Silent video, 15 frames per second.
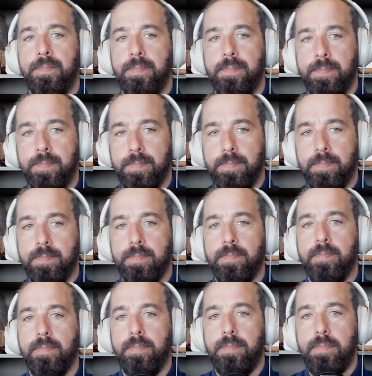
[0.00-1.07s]

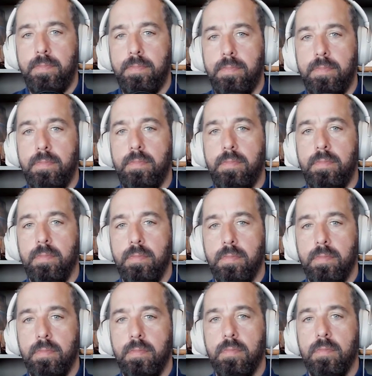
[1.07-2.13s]

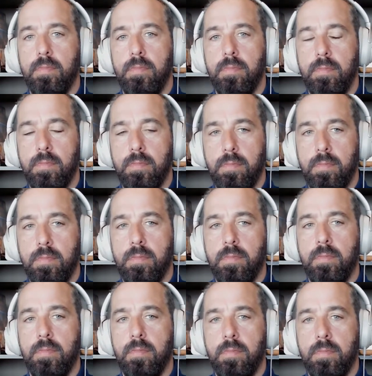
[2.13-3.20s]

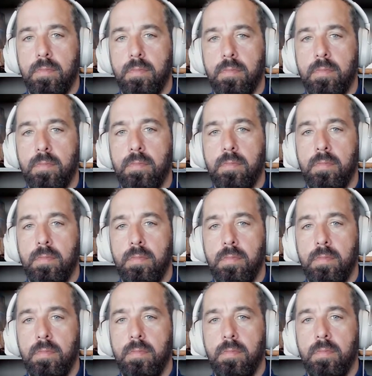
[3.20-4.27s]

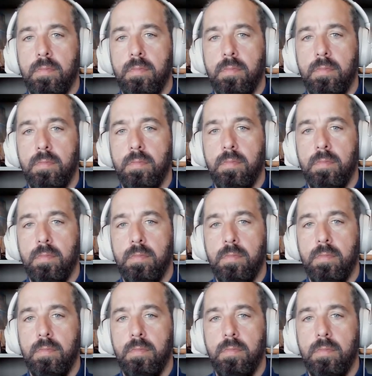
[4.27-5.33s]
The person shown says nothing.